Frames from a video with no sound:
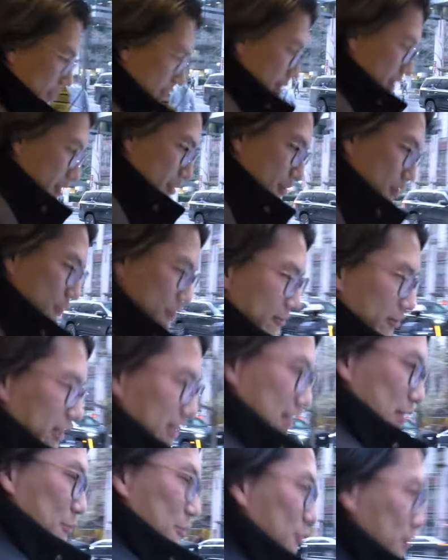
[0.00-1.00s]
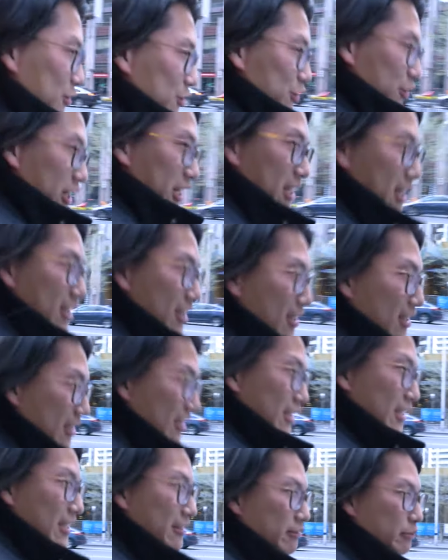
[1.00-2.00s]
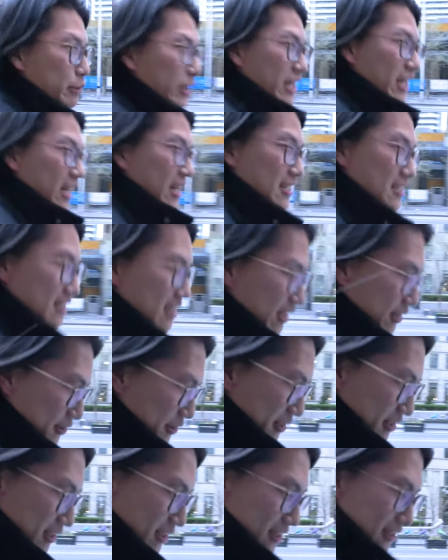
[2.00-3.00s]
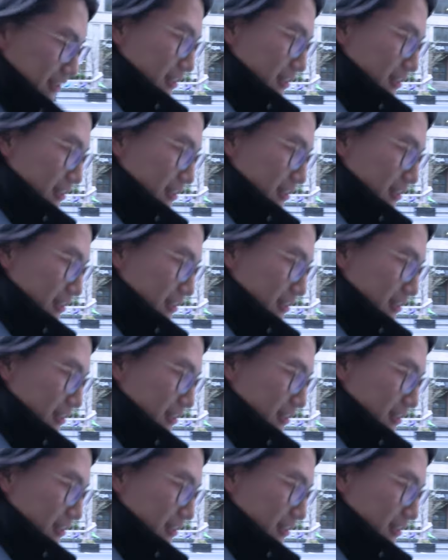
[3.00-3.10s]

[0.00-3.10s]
Good to invite them to a drink. Everybody hangs out.